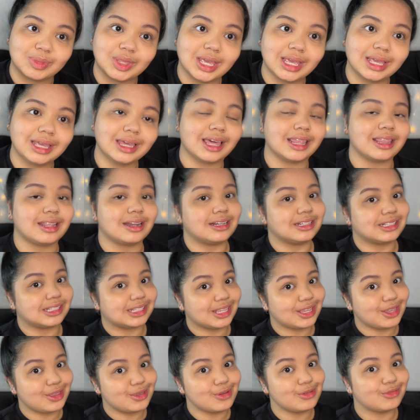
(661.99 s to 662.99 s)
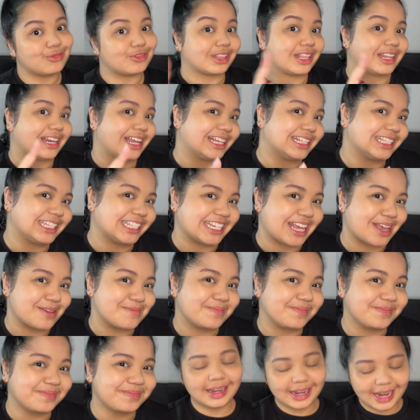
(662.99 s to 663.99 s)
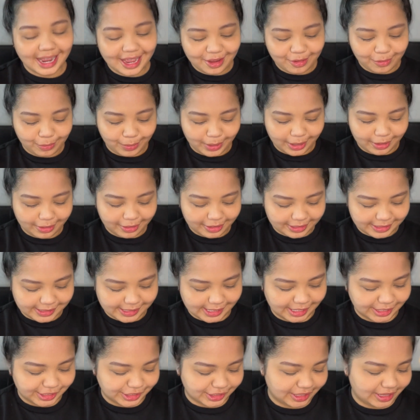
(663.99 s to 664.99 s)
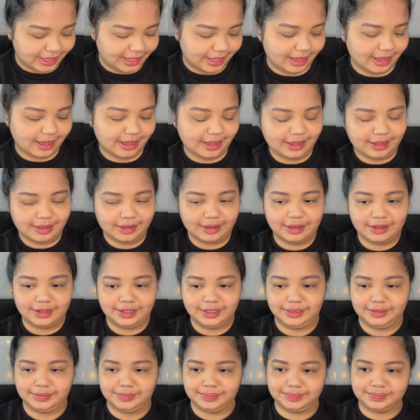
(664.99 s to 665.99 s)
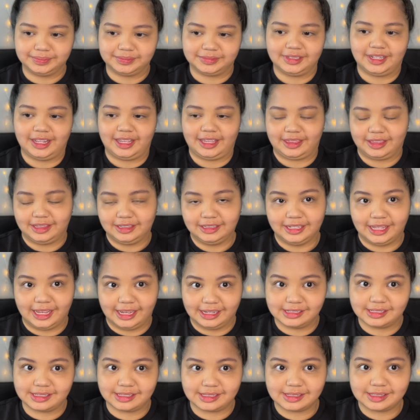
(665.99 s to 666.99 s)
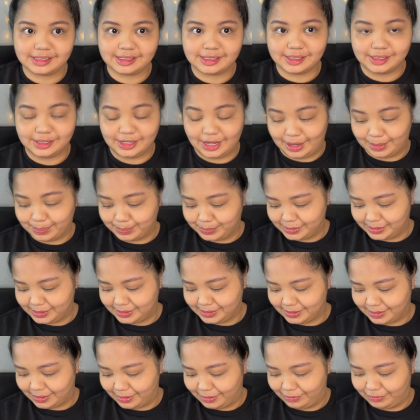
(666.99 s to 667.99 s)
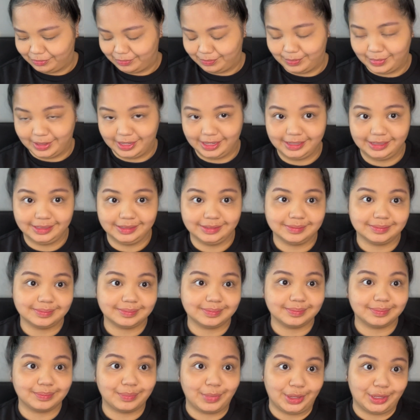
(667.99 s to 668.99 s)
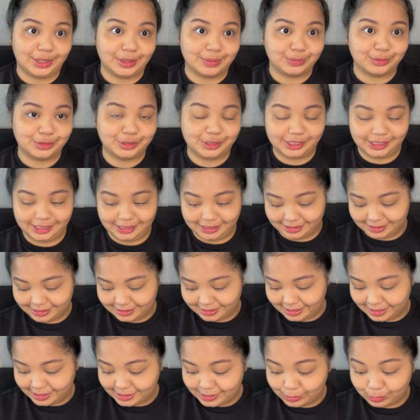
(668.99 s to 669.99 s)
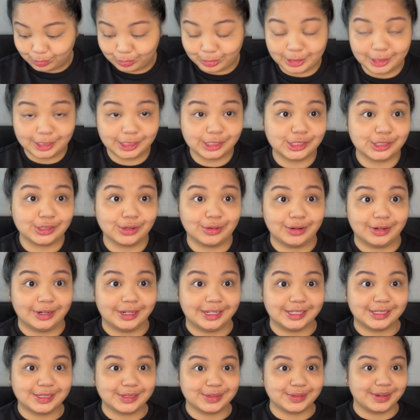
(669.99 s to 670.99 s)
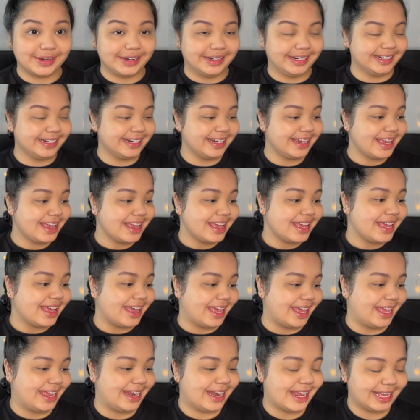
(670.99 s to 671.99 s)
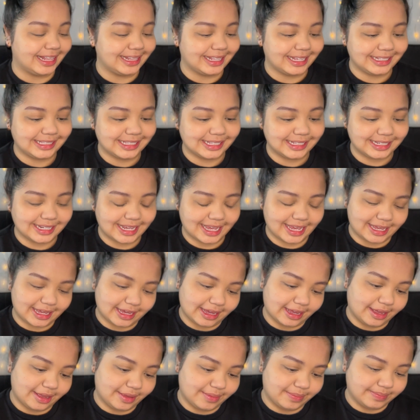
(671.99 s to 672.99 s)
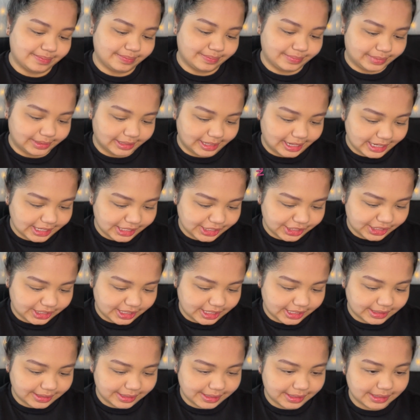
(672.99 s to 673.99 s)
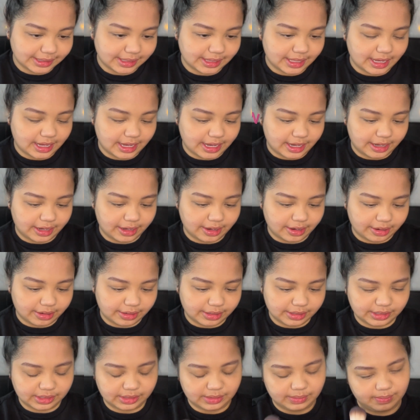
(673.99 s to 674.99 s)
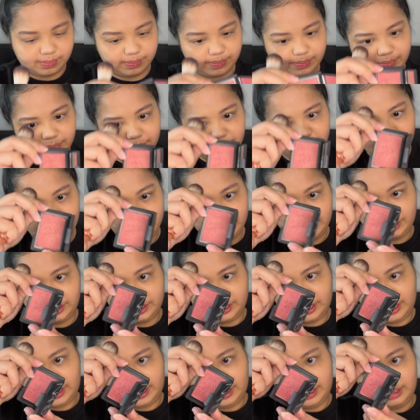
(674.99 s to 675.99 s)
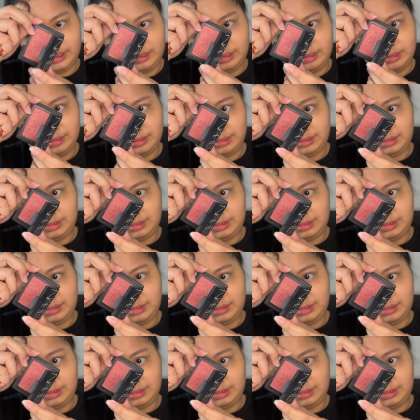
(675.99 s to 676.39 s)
thing, and then I'll see you for the next step. Now we are essentially on like the last steps of my makeup routine. It's really short, I swear. And I like to take blush. This is the Nars blush in